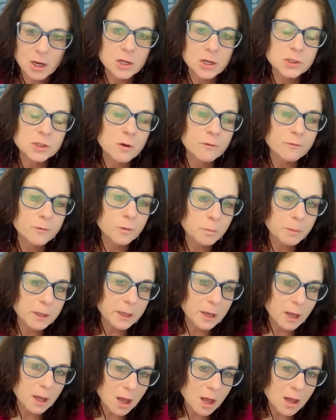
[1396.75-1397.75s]
So if you
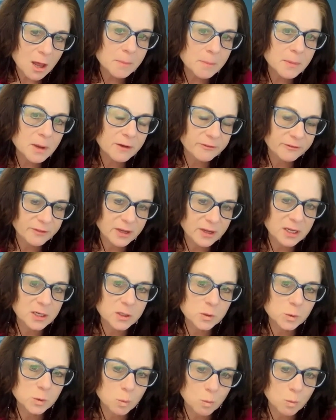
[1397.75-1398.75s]
become a
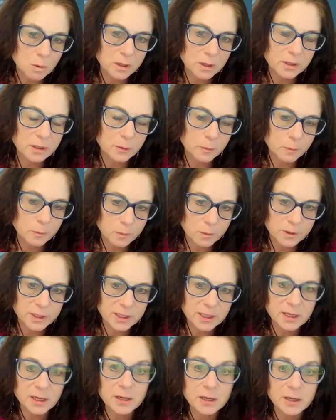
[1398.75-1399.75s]
phase one
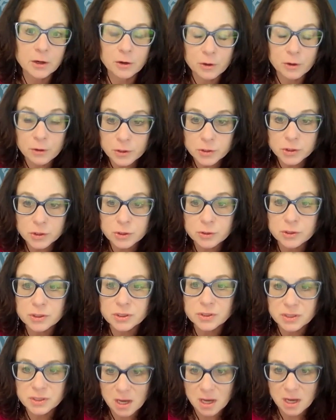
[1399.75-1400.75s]
awardee, I encourage you to
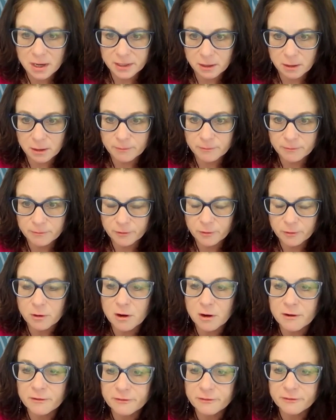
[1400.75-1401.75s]
sign up for
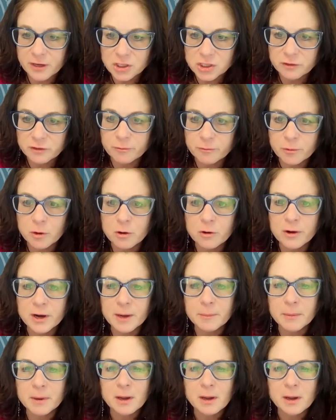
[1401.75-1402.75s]
our Phase Shift
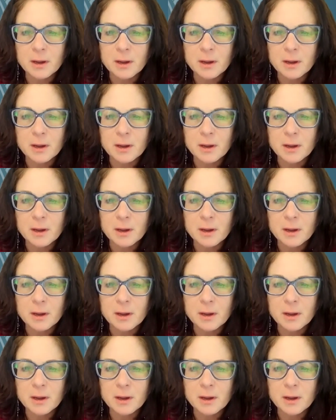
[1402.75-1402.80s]
program.